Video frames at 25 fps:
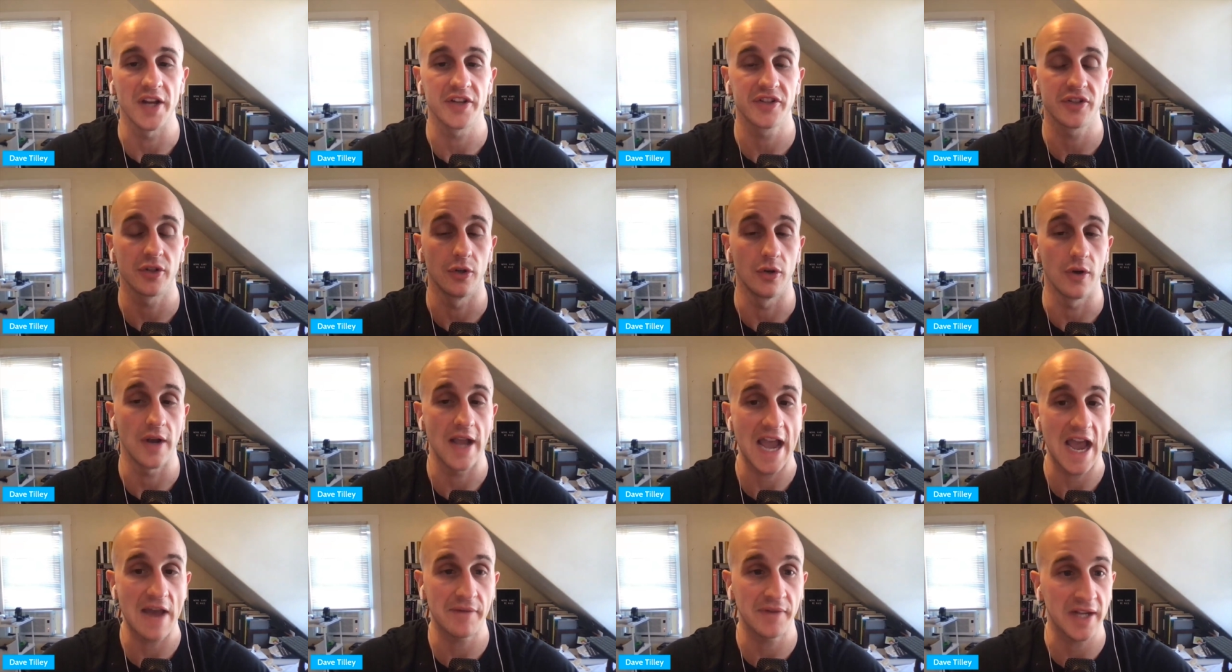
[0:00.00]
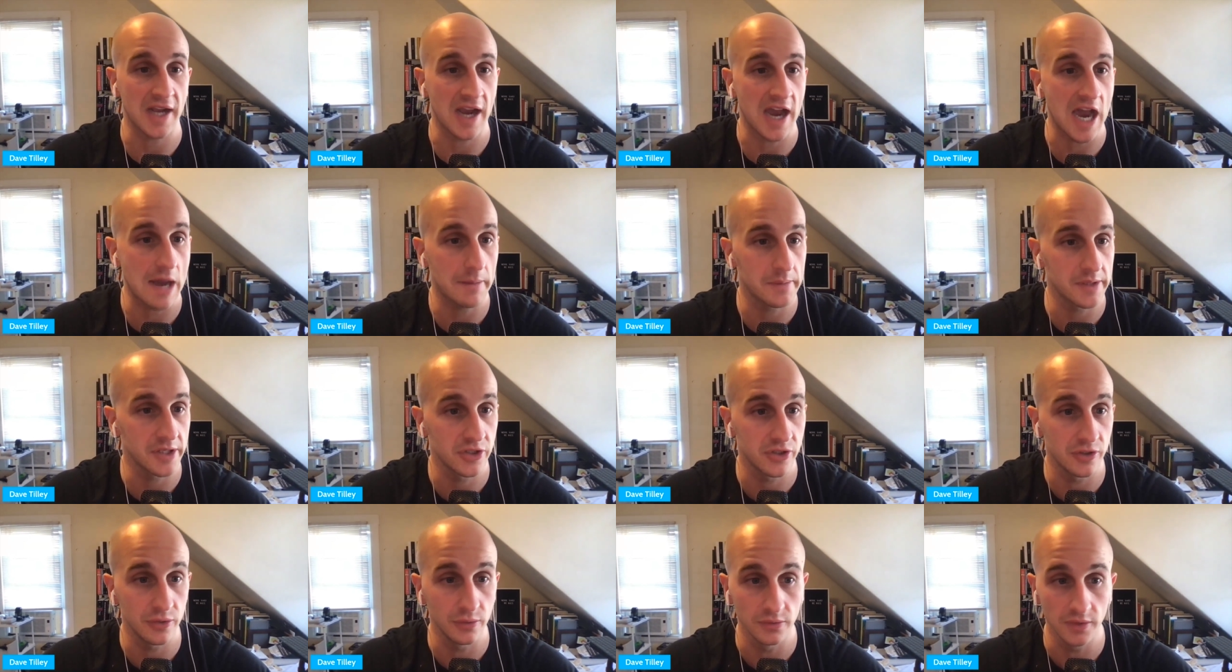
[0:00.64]
So having
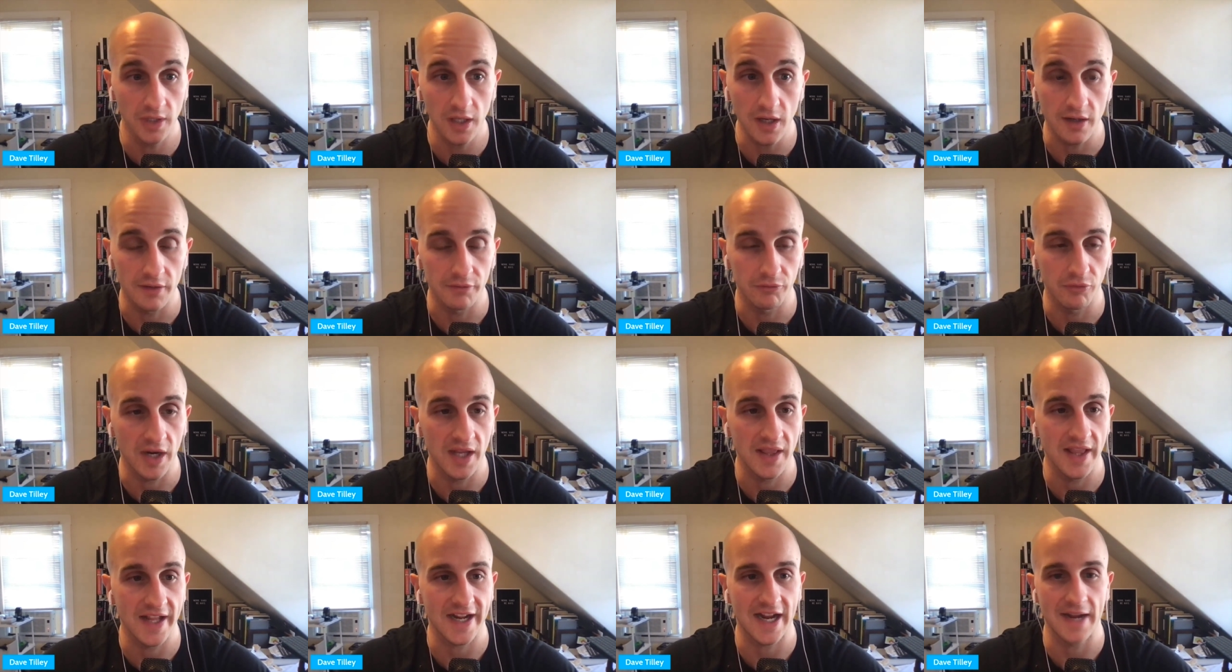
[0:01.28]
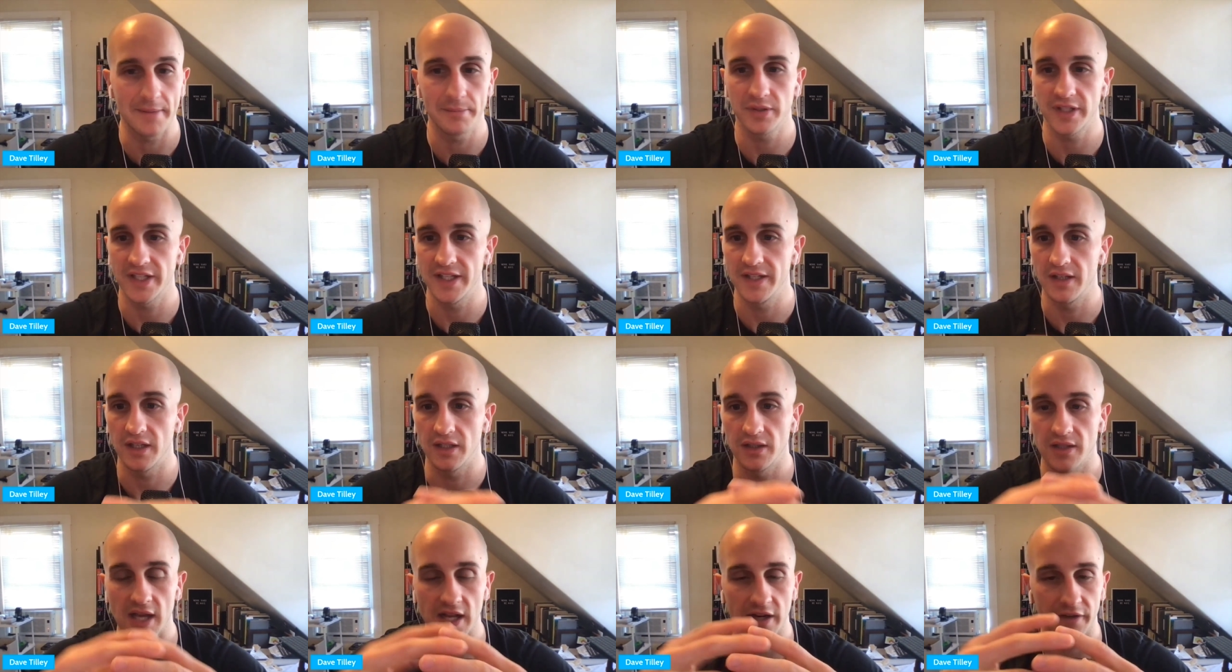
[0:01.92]
hobbies you love, right? Like I play a
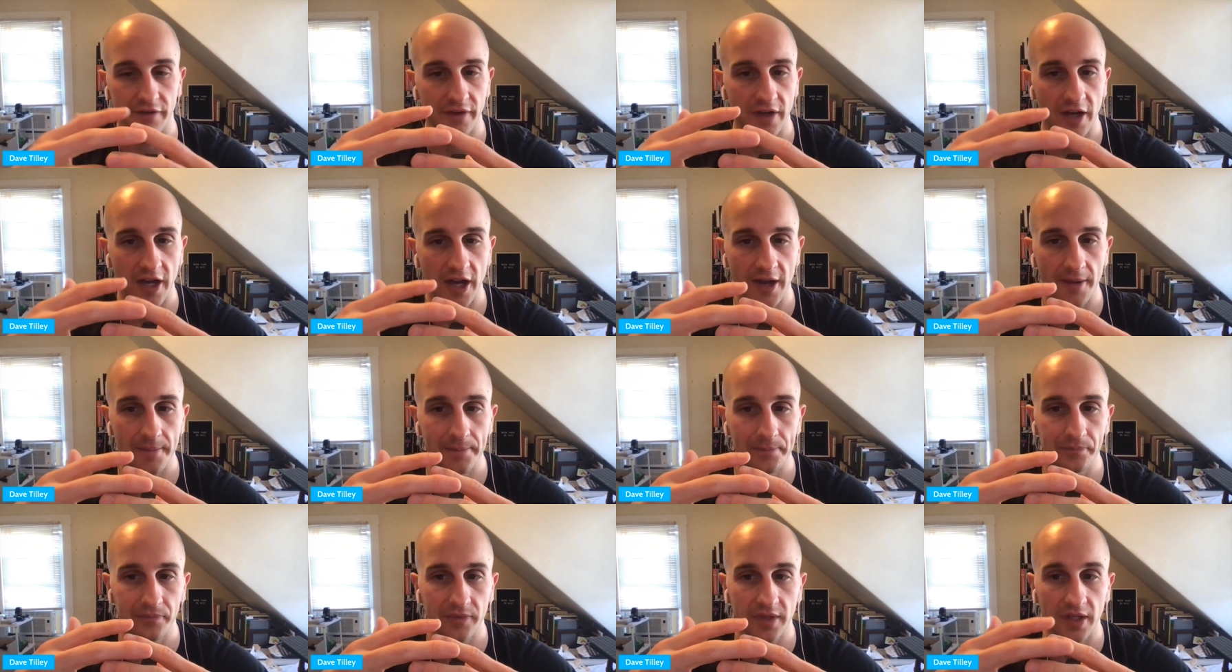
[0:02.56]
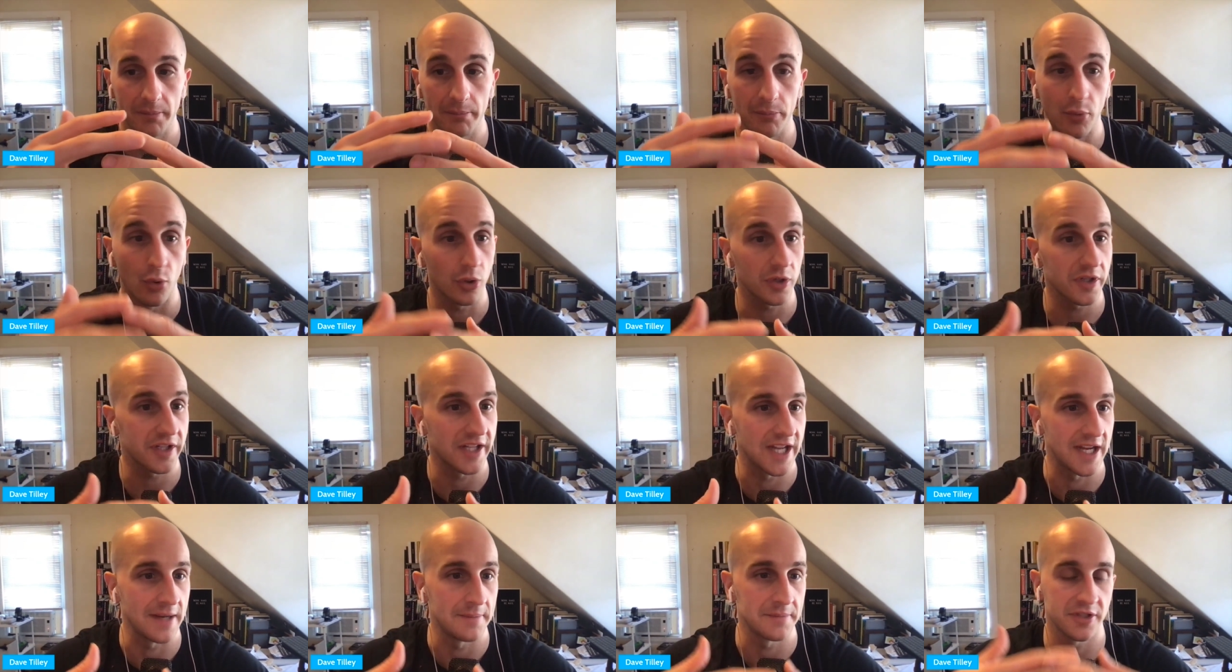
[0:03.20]
lot of board
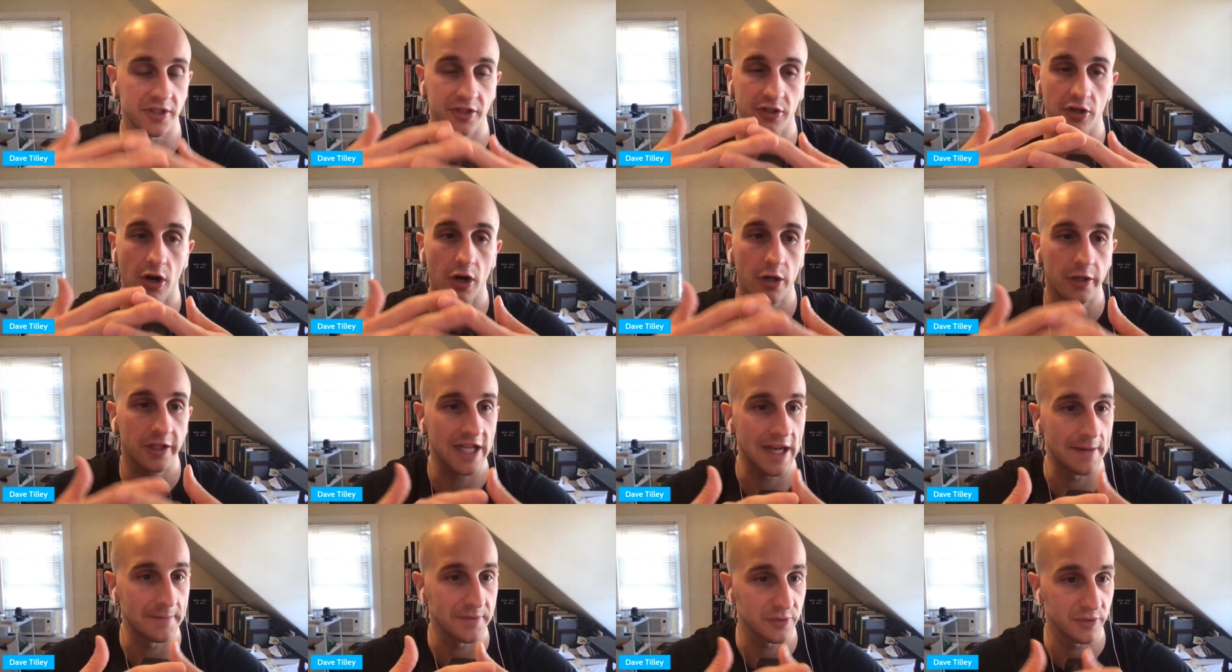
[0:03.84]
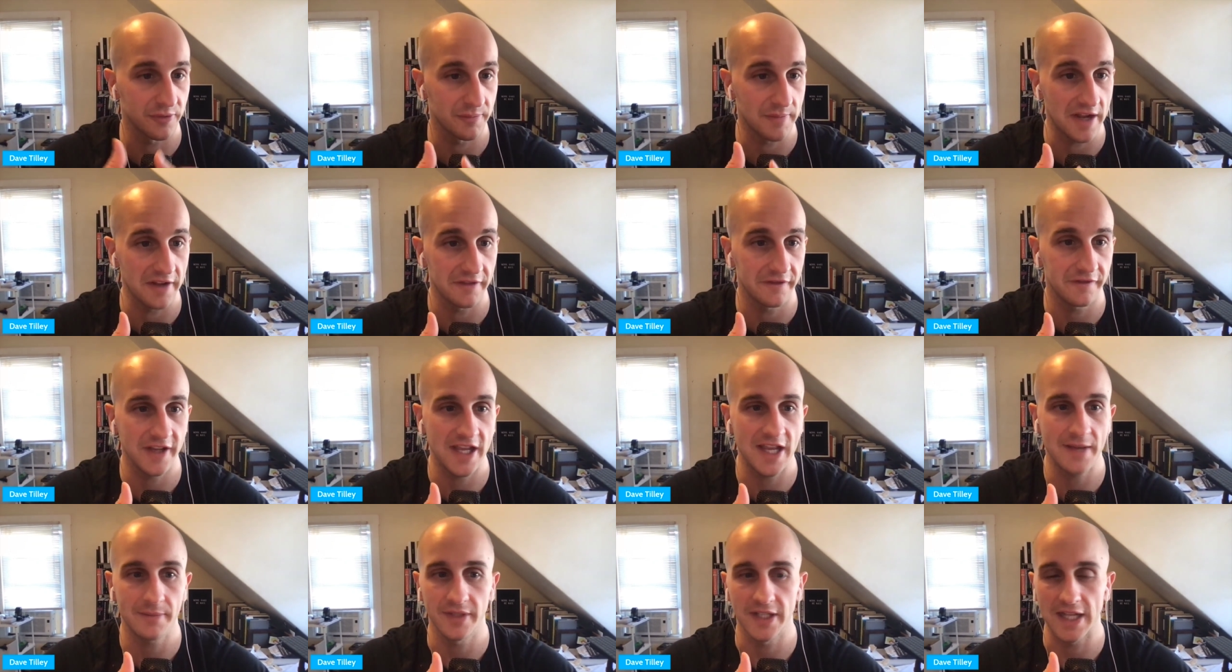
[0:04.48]
games and card games with my
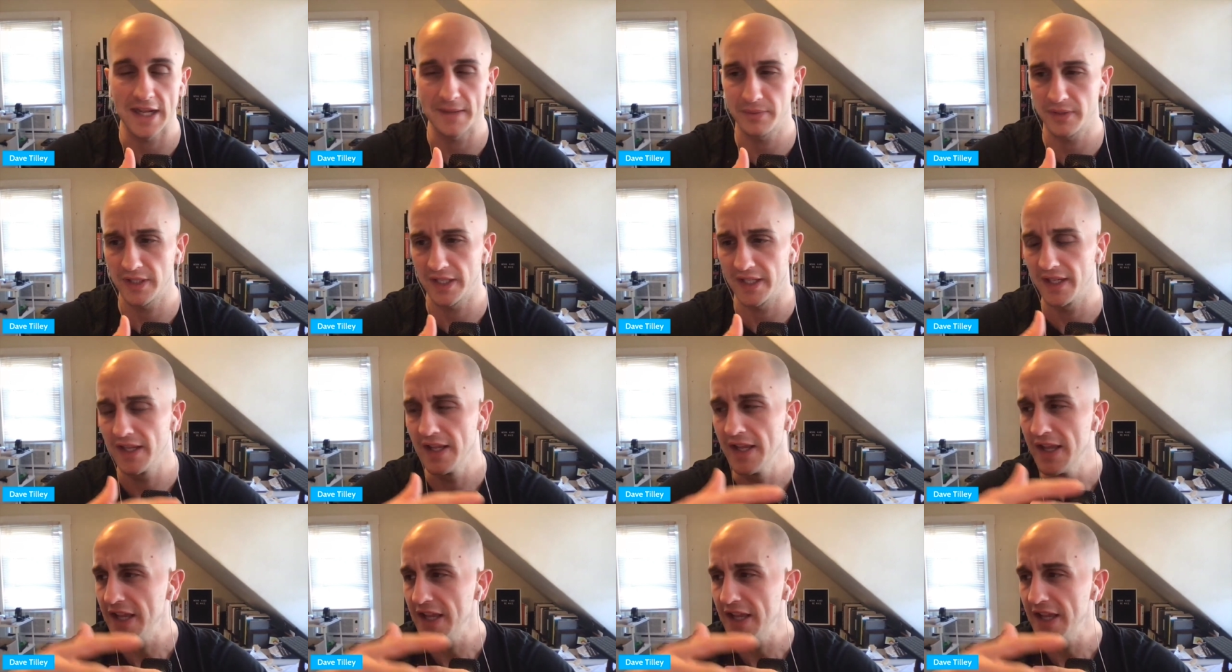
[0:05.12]
family. I play,